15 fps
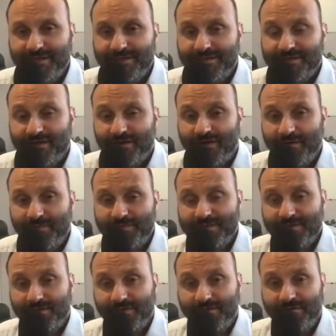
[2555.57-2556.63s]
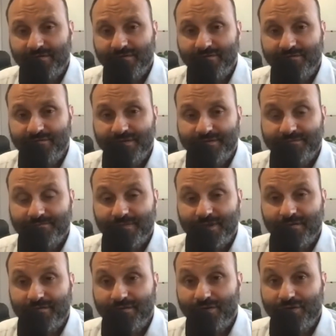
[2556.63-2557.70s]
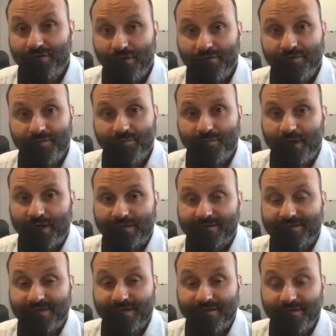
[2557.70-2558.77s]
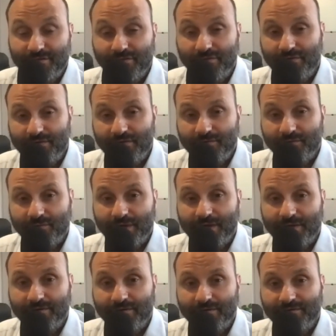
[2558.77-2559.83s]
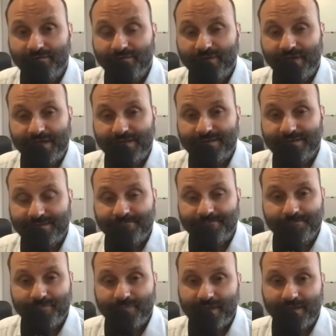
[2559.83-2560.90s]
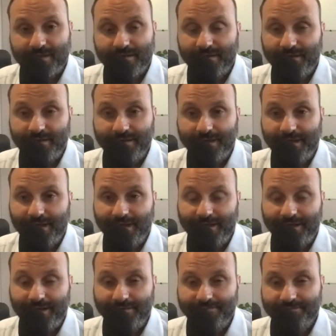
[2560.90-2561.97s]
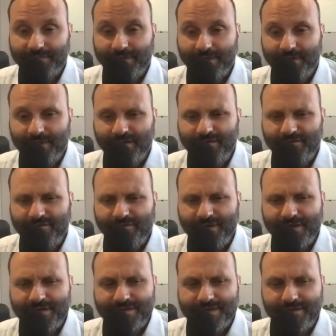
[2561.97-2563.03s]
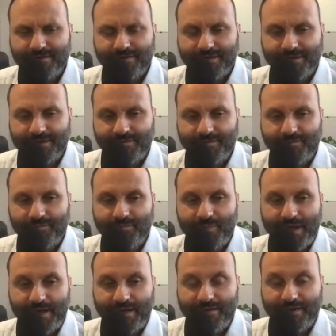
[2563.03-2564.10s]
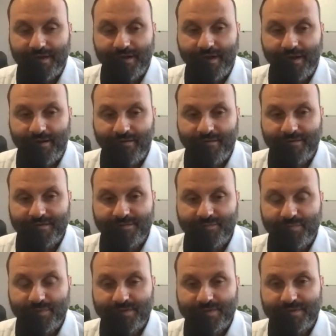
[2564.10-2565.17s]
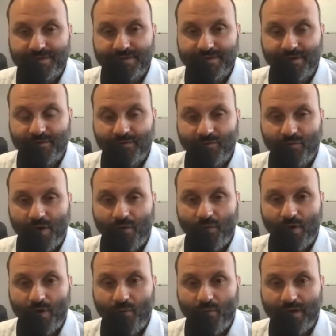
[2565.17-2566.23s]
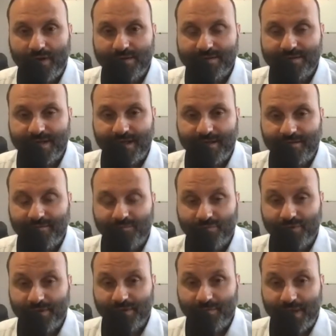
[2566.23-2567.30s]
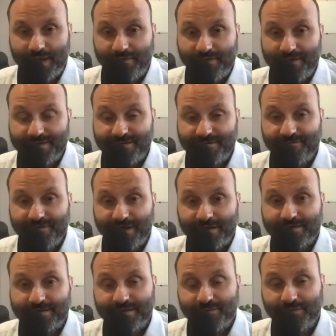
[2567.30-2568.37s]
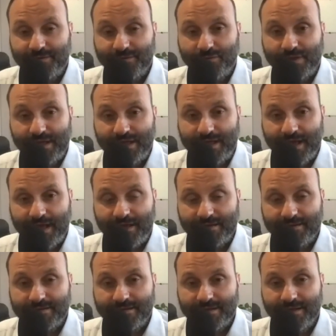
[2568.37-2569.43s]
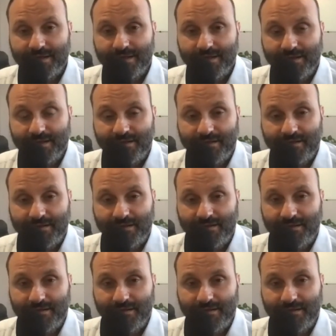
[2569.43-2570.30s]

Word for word: types of yoga practice that you're aware of that uh, are not necessarily better than others, but you know, w- ones that bring about these effects that we're looking at. Uh,